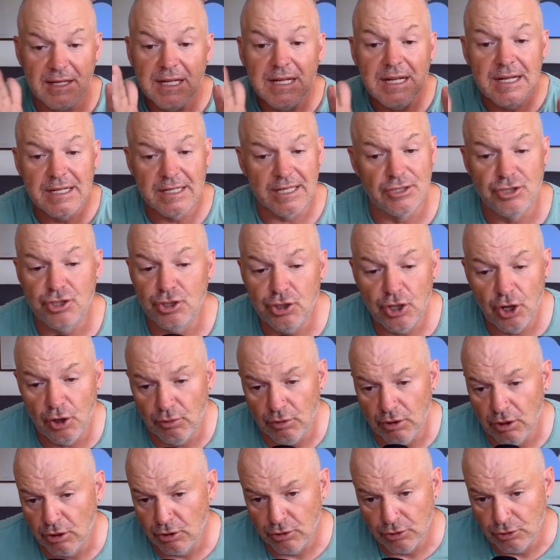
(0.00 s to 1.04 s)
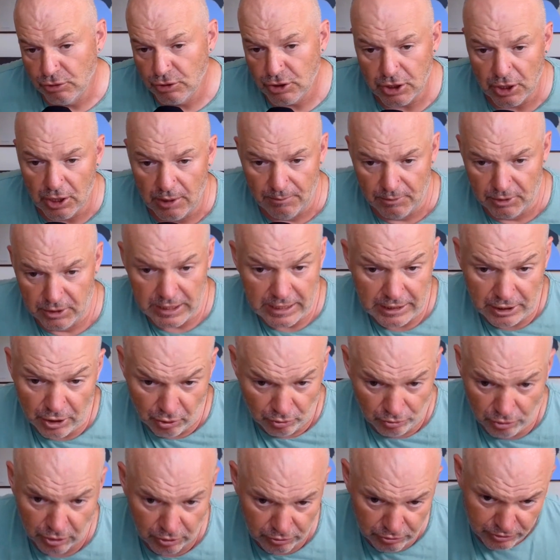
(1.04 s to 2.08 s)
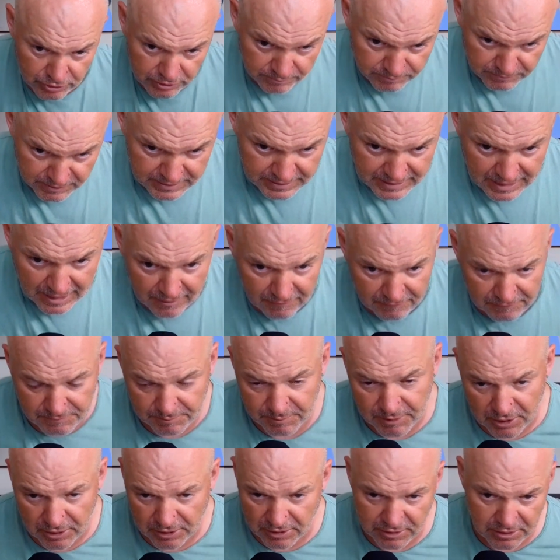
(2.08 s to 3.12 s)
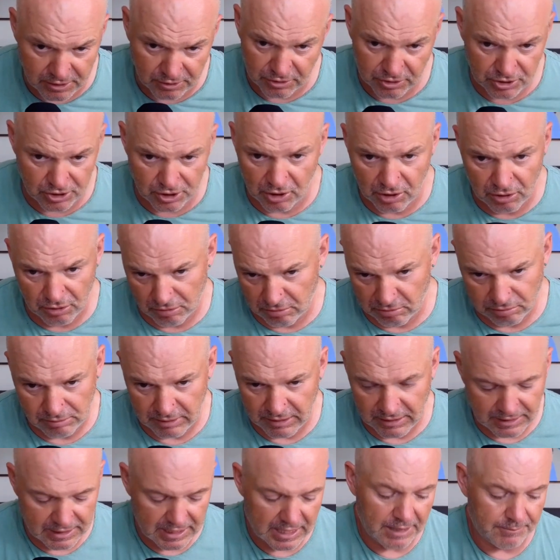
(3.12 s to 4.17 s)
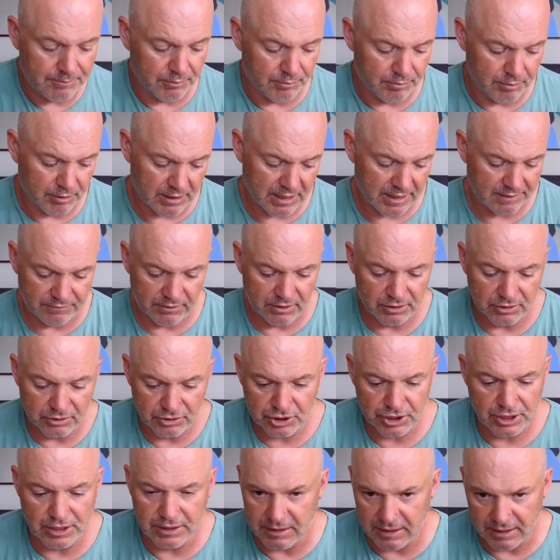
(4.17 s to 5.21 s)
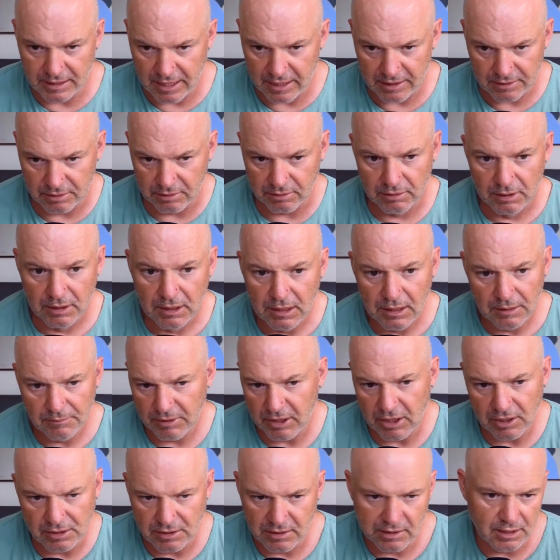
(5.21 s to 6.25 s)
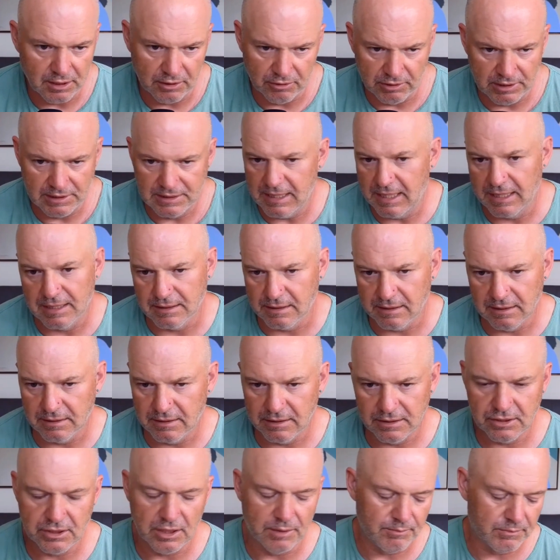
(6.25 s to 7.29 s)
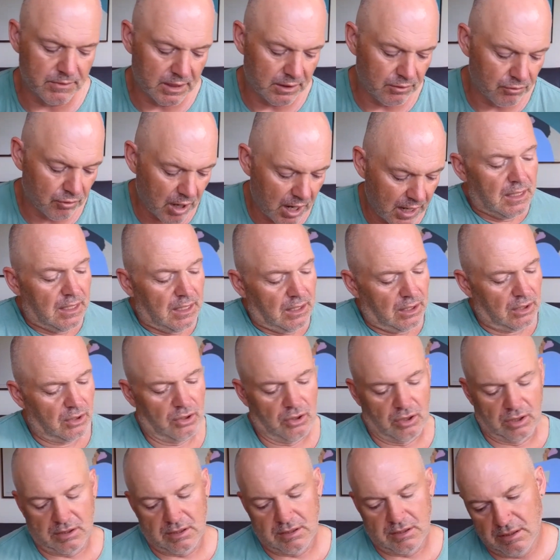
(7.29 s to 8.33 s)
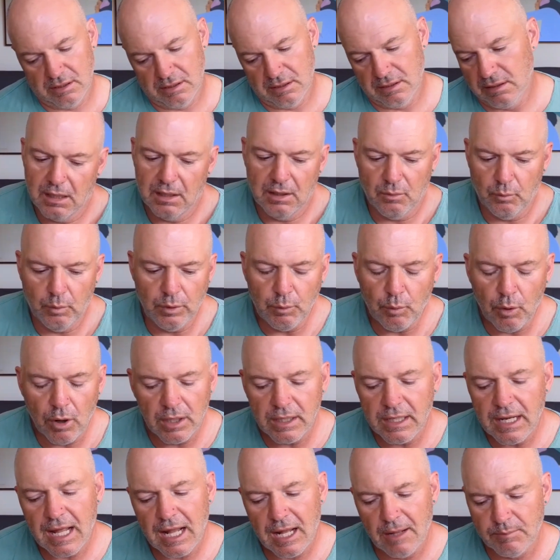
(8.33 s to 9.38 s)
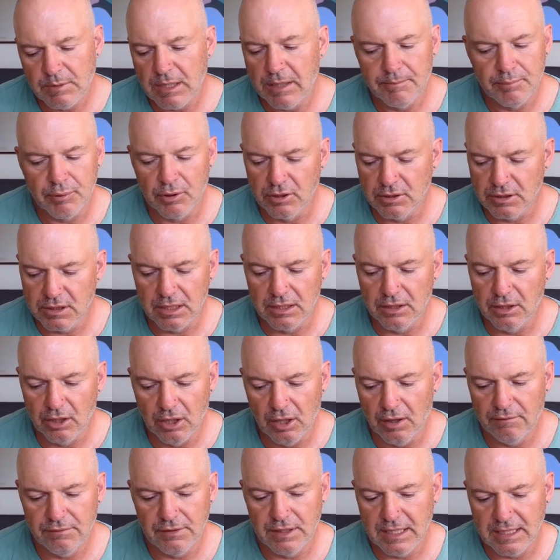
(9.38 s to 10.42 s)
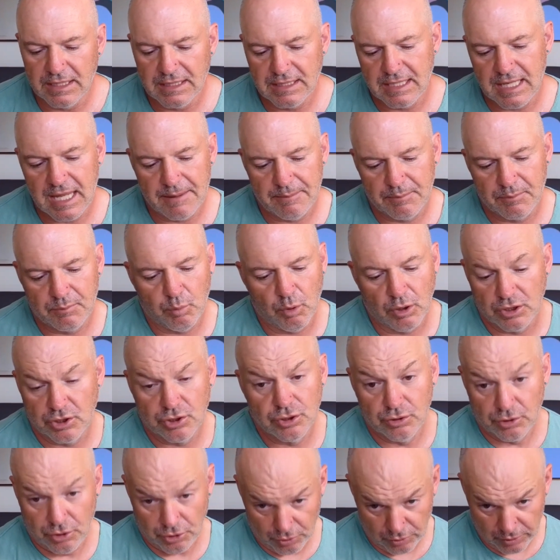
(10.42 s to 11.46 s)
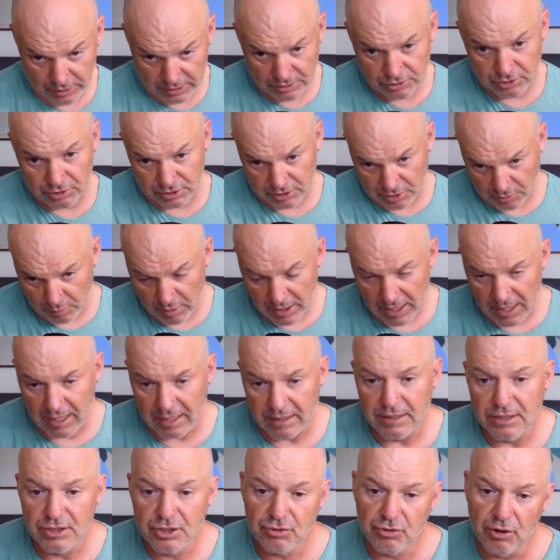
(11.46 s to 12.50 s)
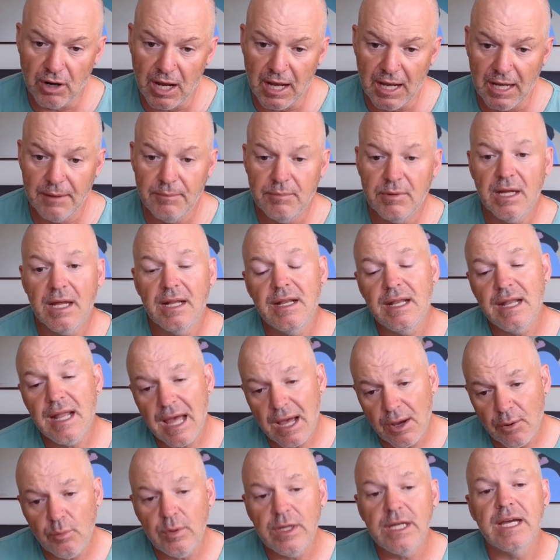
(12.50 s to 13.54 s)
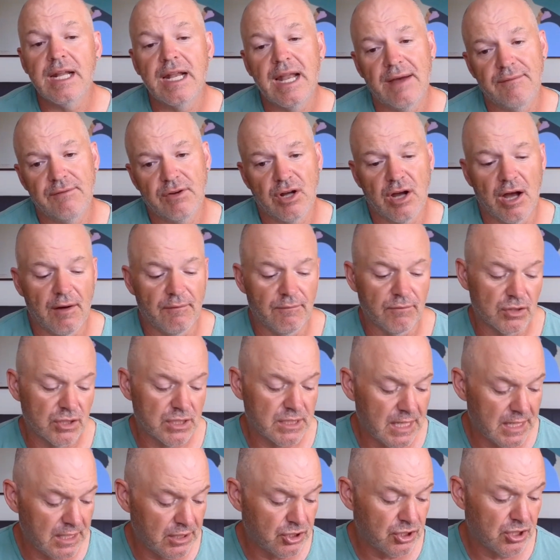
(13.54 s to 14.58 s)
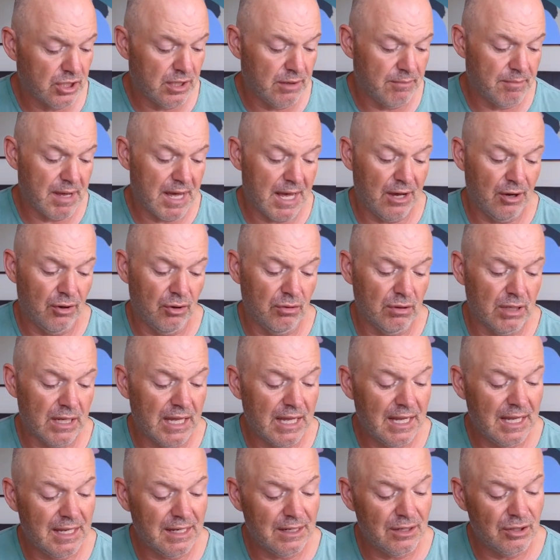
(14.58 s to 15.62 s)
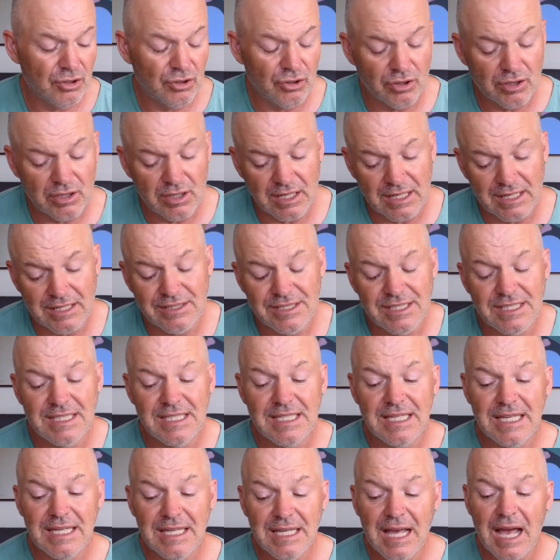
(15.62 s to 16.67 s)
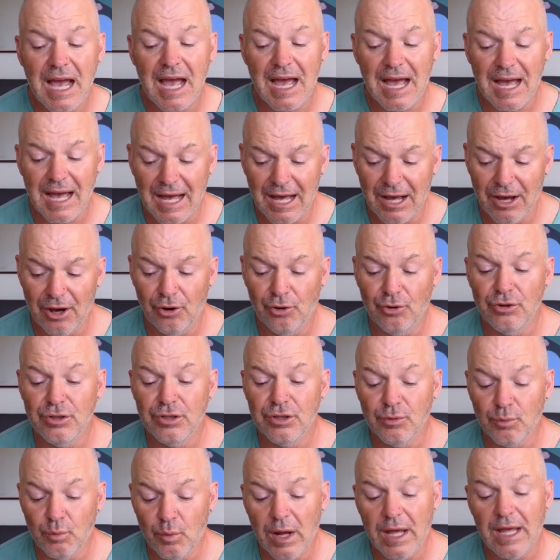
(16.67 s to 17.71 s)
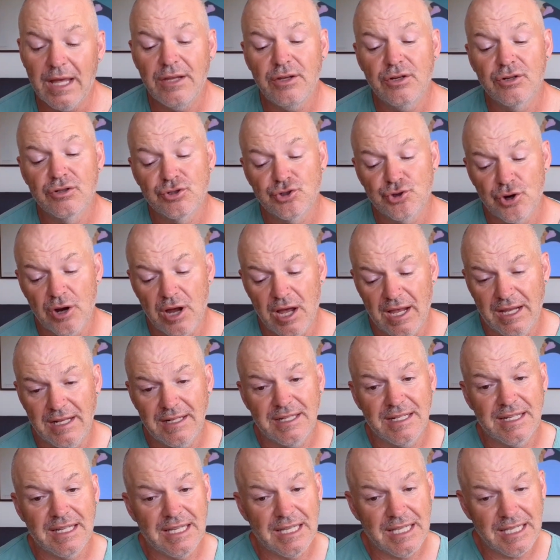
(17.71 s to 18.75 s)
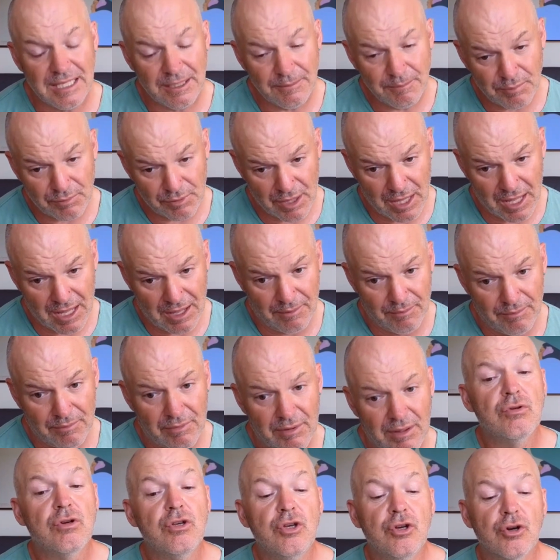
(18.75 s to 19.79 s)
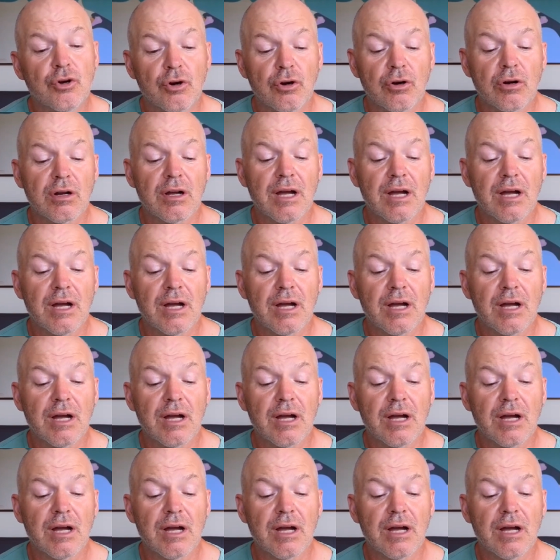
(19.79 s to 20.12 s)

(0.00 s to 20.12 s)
that you don't lose them or they don't lose themselves because they're so incapable of having their shit together because they're addicted to something, right? Look, we want to help that person love and accept what you're doing, just the way I described. And now we can have a conversation about, hey, look, I could see how the way you're trying to keep them, you're